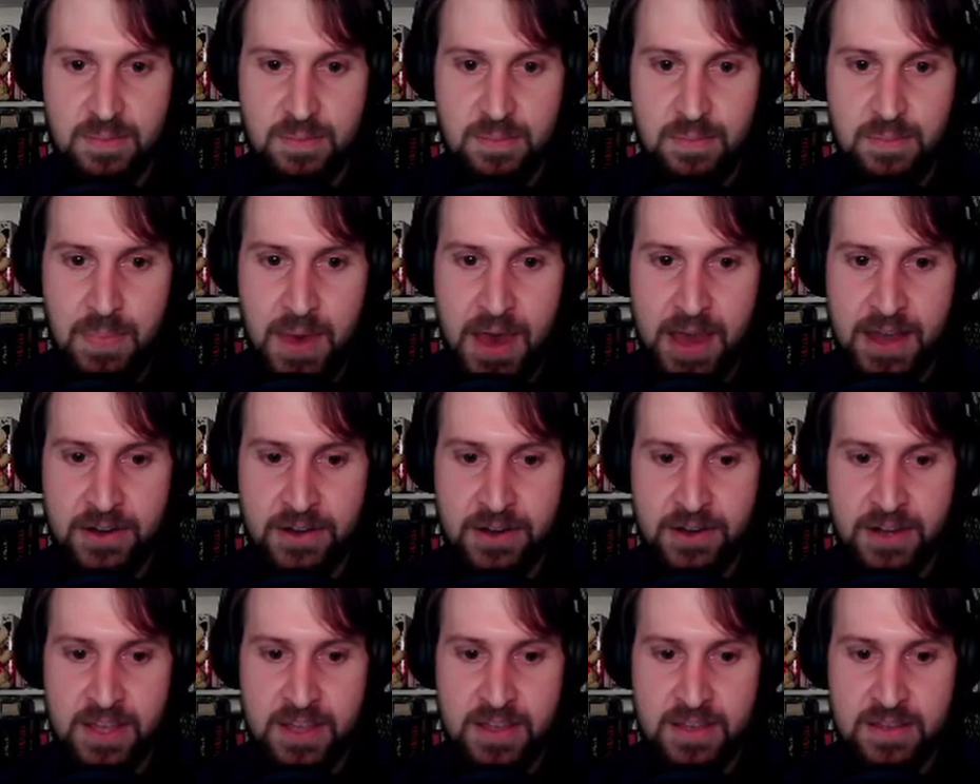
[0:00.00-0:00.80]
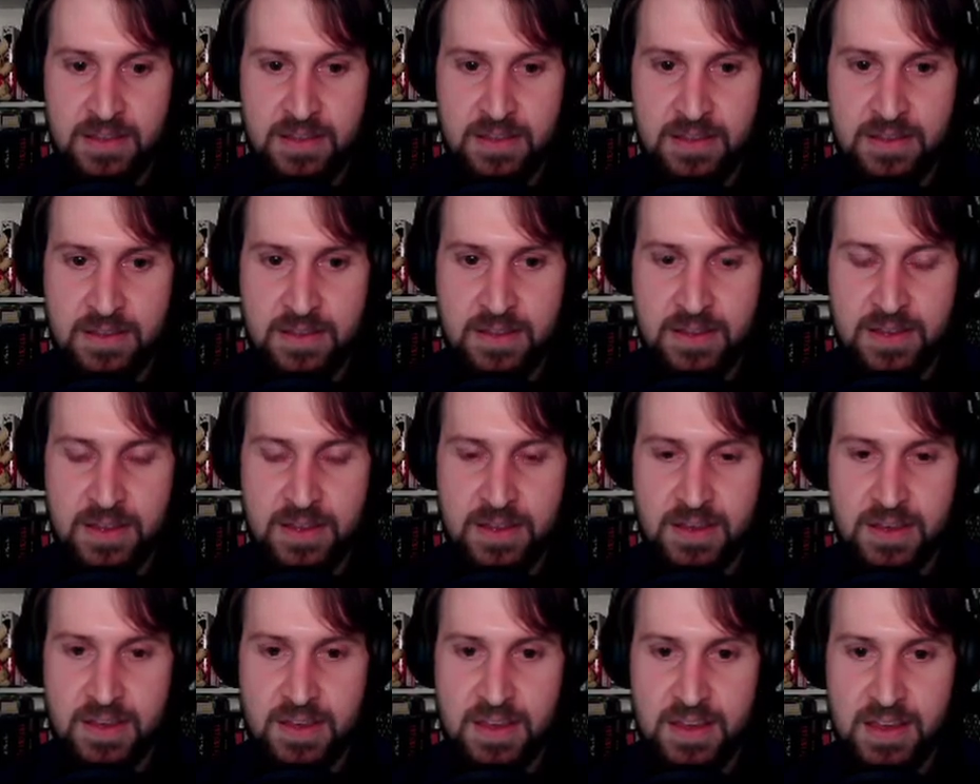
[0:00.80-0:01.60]
Battery.
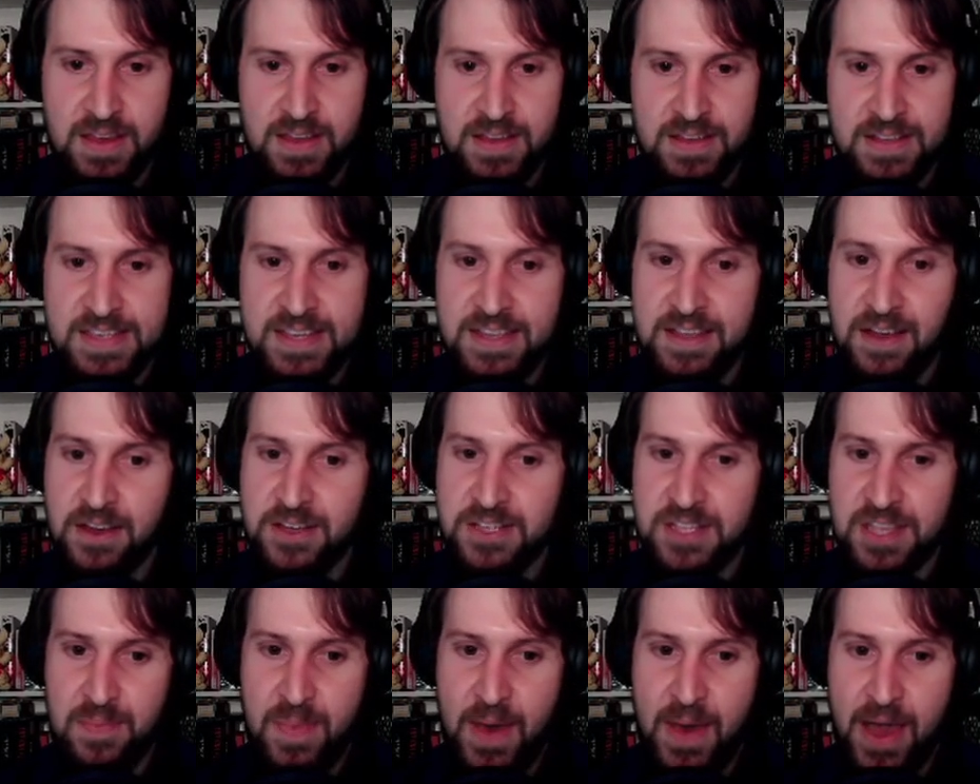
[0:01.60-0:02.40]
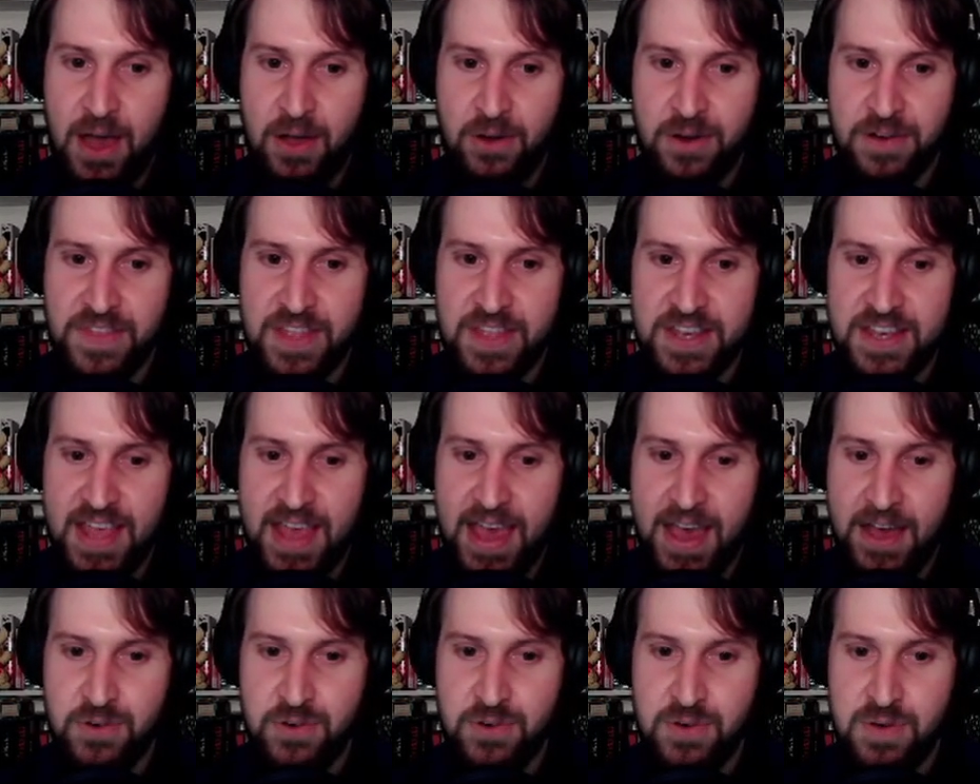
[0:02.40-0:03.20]
You can see also the power of the
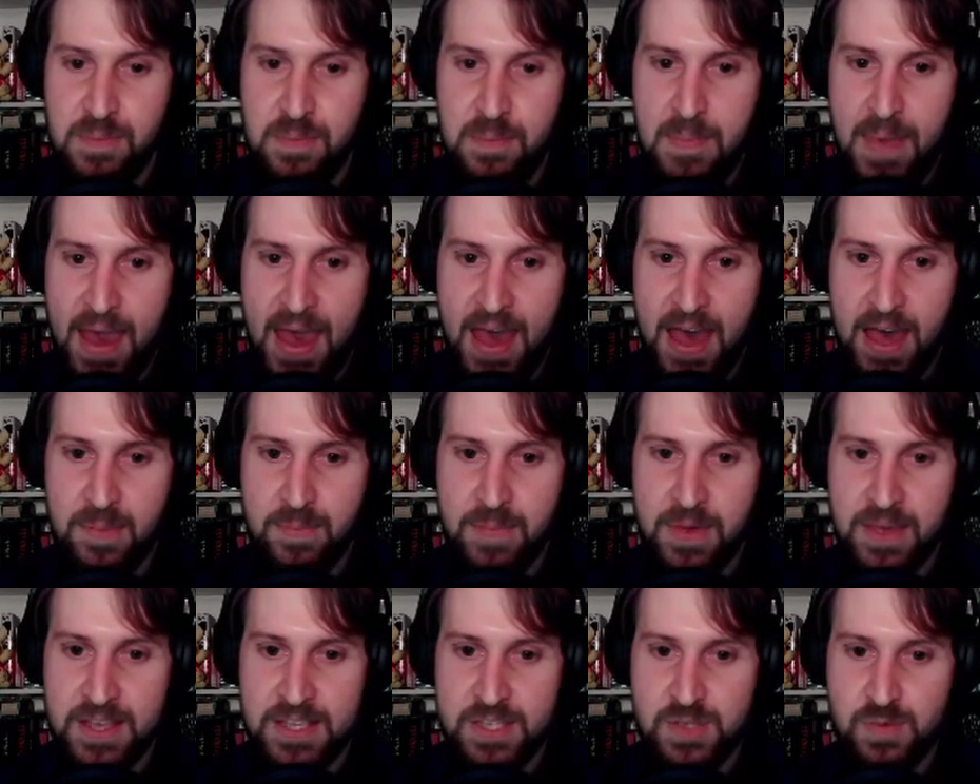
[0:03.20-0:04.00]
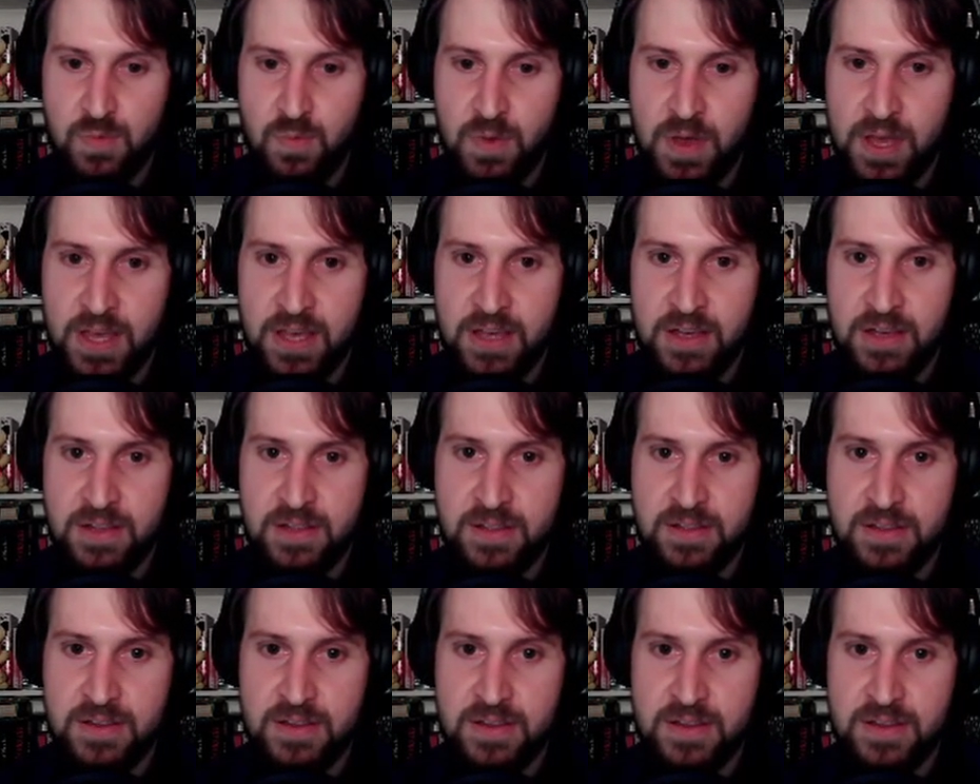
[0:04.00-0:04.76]
town map as well.